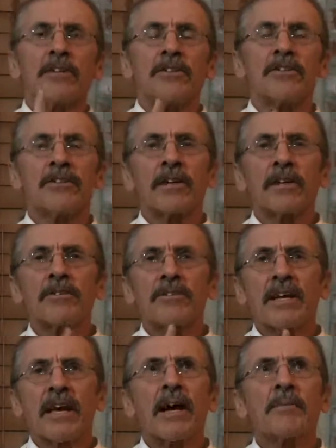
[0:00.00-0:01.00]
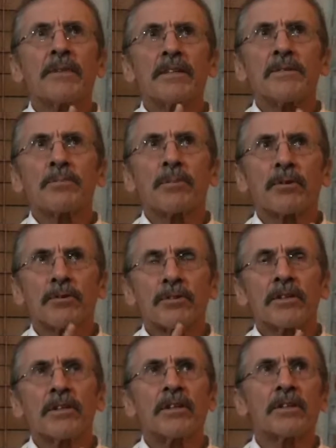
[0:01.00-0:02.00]
Just like you say, I'm this
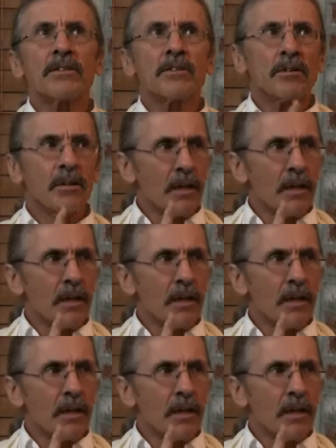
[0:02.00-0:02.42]
person, this